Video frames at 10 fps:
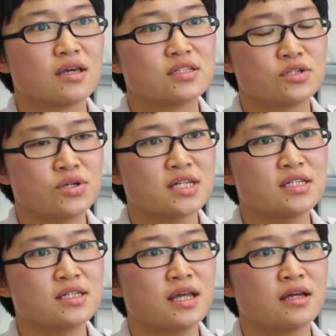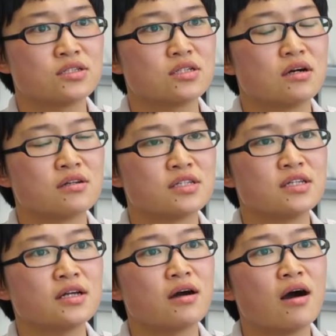suggesting that
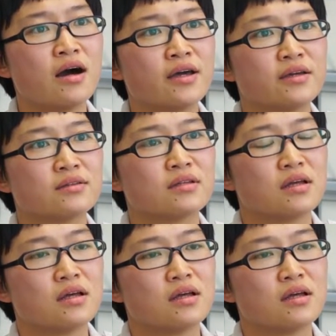arsenic ions